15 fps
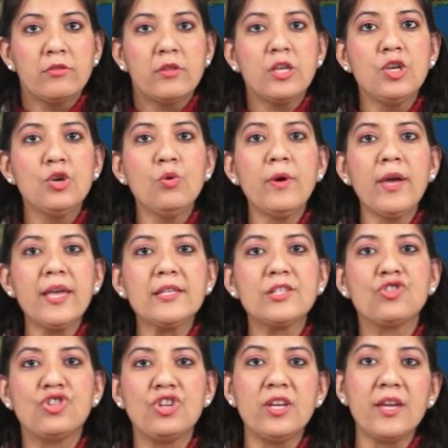The
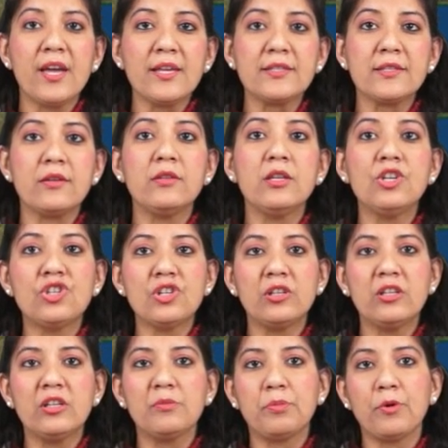USGS
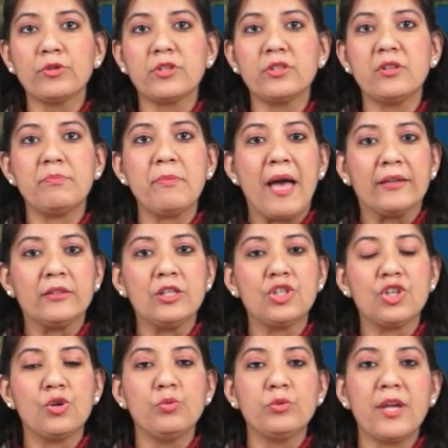initially reported the
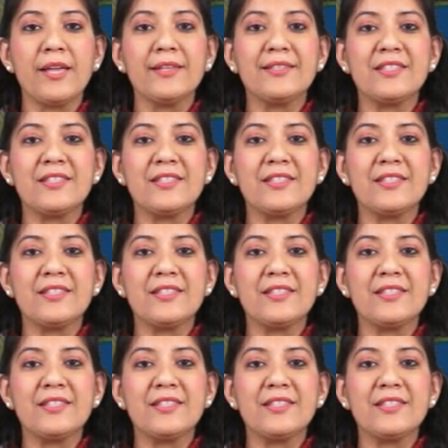magnitude at